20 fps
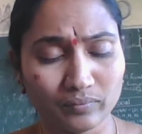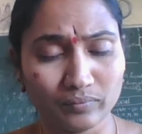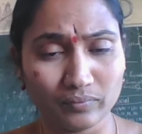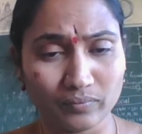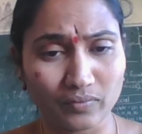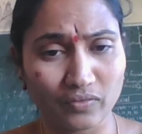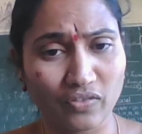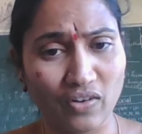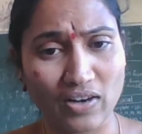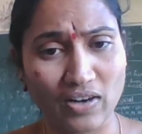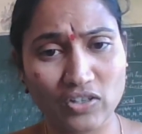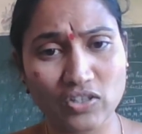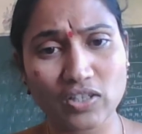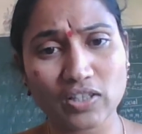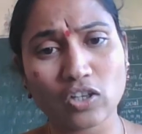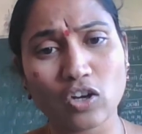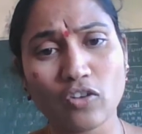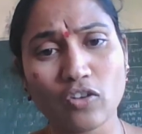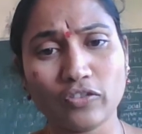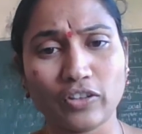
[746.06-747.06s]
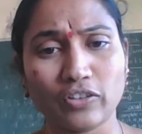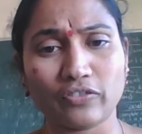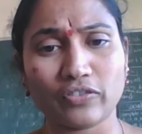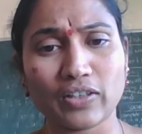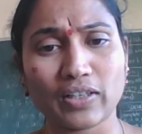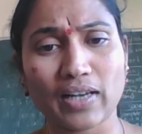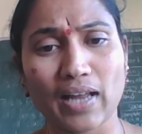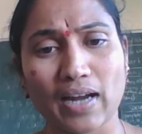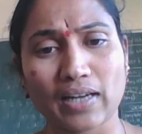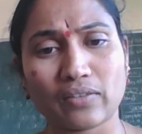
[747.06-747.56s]
functioning of
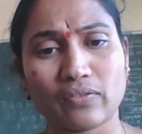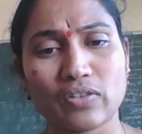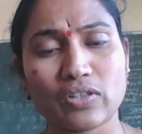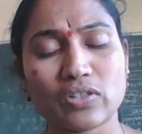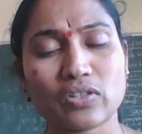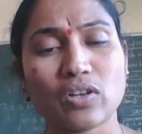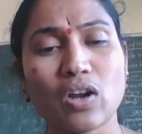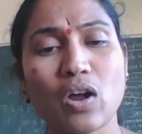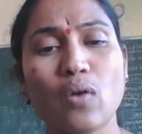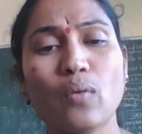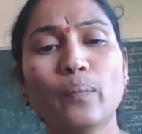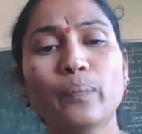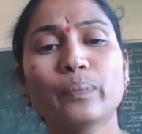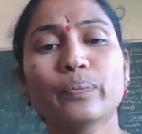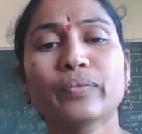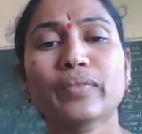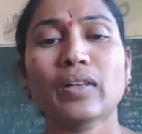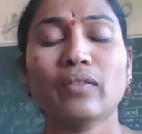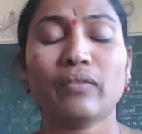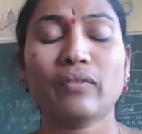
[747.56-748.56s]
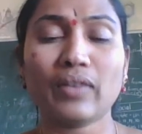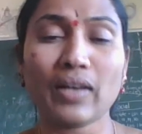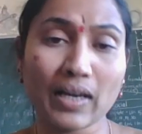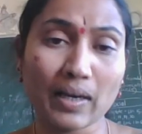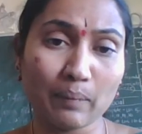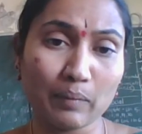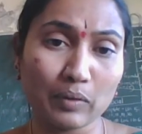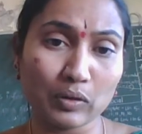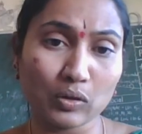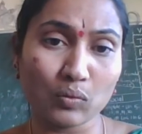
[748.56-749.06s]
different activities. Now we are
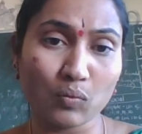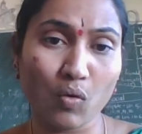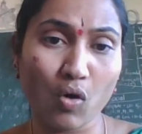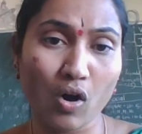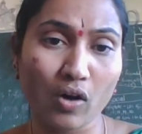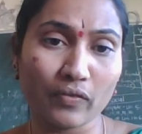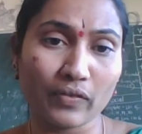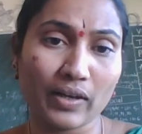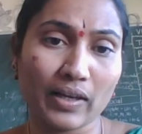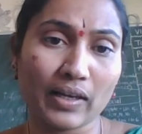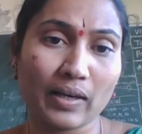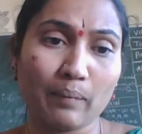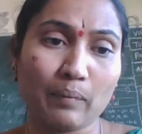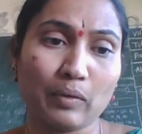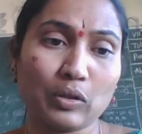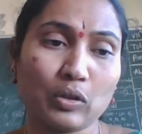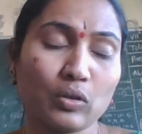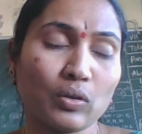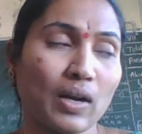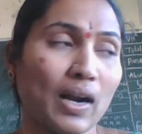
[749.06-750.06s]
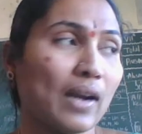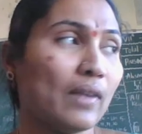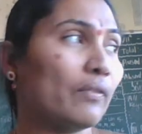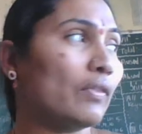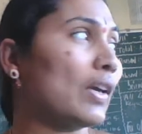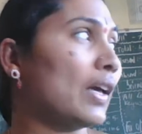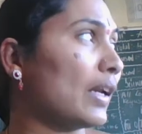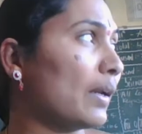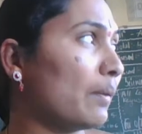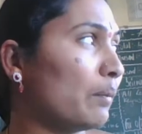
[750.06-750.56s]
able to walk, we are able to run, we
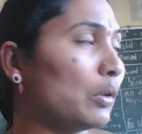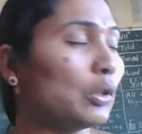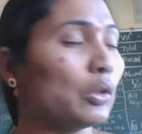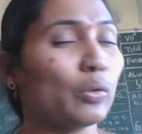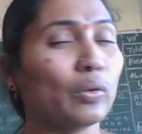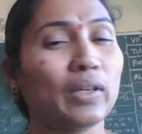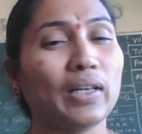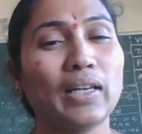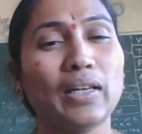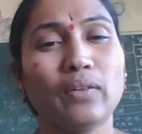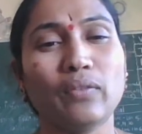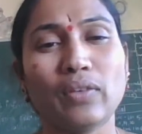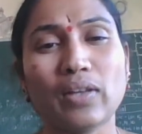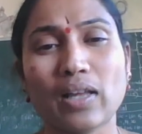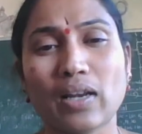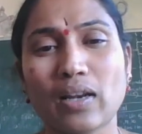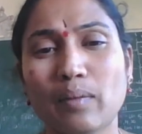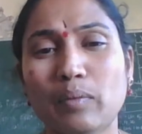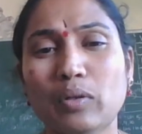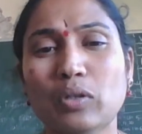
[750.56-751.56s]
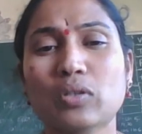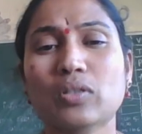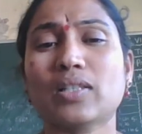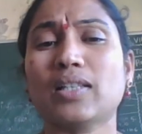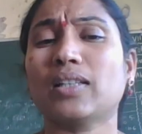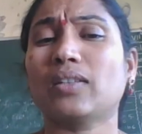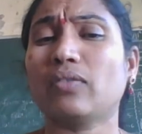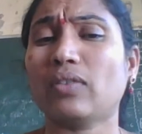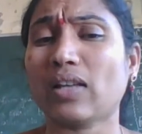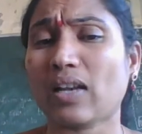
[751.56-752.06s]
are able to read, we are able to sit,
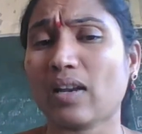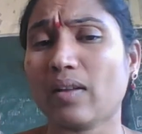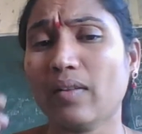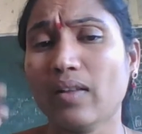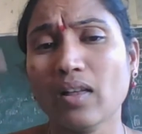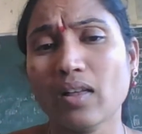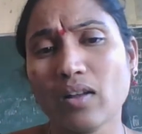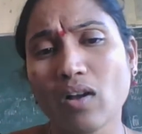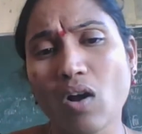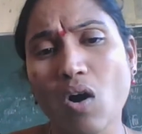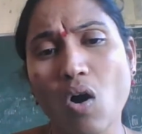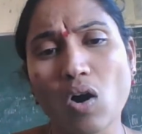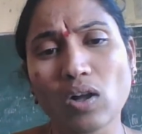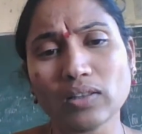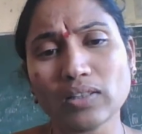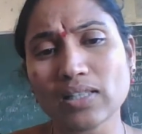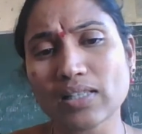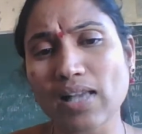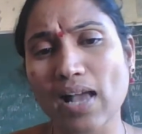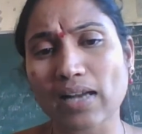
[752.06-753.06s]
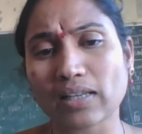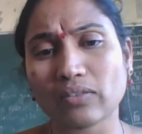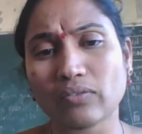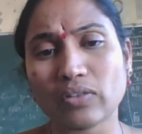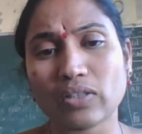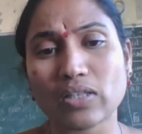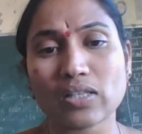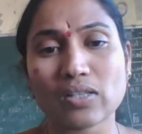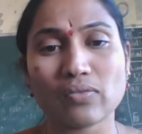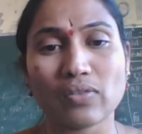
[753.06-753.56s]
we are all these
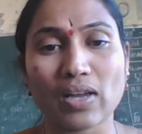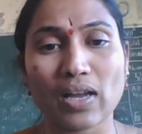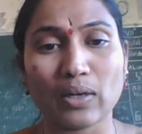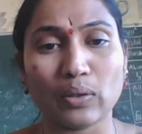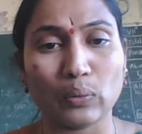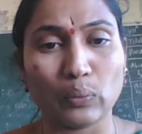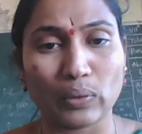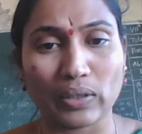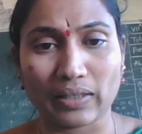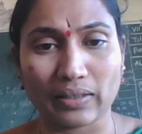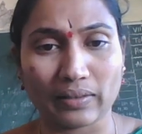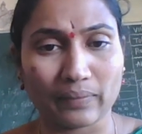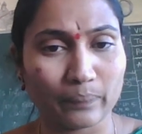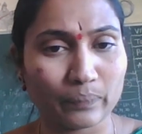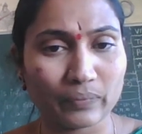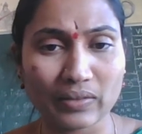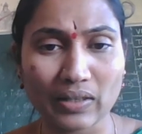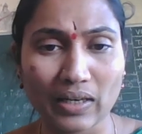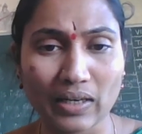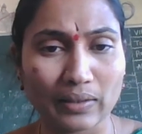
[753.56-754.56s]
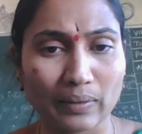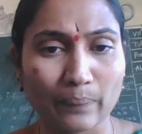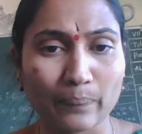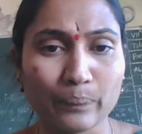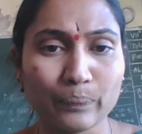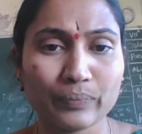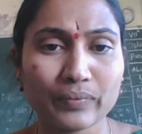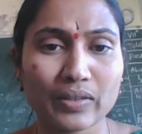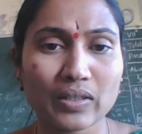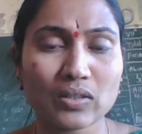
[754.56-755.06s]
activities we are doing, right?
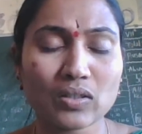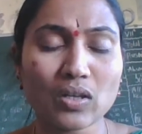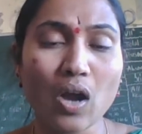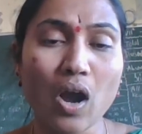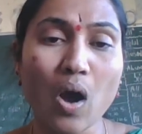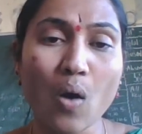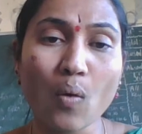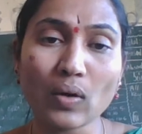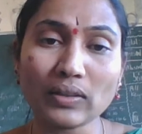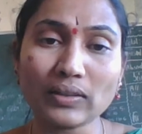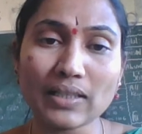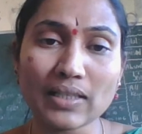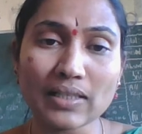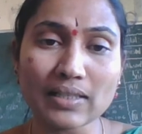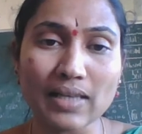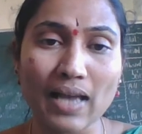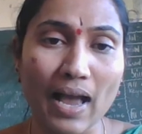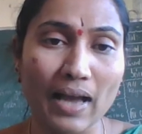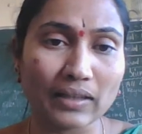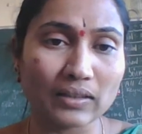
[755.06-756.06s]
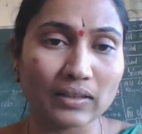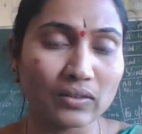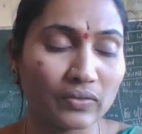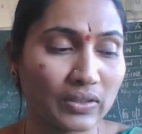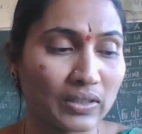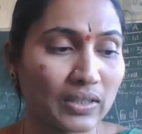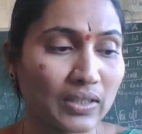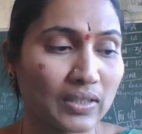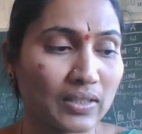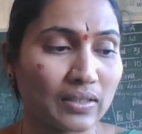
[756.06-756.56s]
So how are these
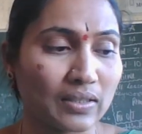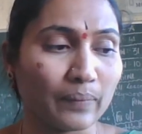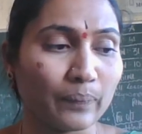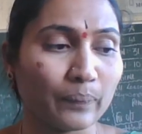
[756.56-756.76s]
activities